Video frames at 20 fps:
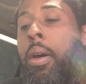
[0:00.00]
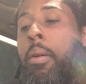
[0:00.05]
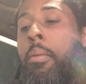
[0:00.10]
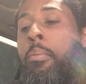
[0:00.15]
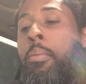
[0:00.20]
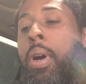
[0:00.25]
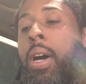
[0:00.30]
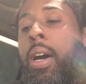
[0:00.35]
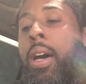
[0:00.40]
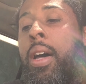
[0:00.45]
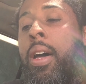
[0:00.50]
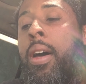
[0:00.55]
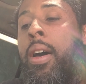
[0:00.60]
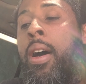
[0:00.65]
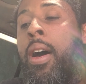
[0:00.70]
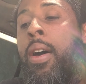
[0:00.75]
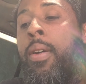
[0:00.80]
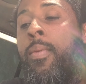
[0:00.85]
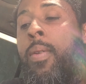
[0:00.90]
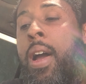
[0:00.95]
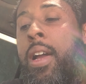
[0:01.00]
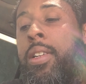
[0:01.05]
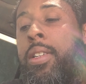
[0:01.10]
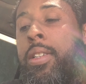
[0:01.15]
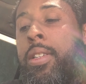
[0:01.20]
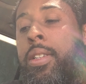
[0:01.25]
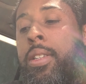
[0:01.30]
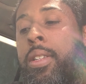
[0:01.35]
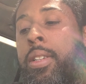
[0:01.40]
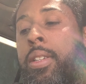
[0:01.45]
but
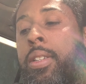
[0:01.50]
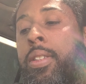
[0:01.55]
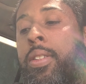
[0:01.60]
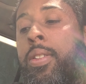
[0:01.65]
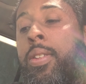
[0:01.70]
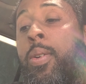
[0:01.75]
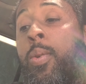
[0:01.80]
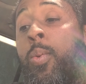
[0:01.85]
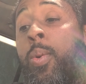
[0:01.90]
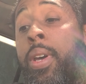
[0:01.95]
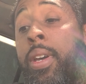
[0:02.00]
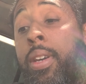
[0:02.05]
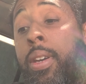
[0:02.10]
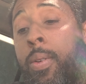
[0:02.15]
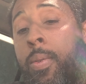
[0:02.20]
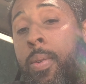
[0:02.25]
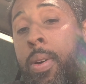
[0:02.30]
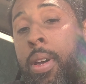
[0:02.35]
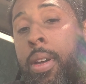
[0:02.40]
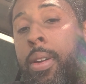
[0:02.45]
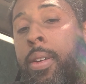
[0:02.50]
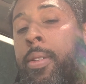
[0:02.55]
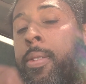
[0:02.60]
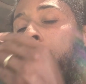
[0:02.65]
unrighteousness the wicked way.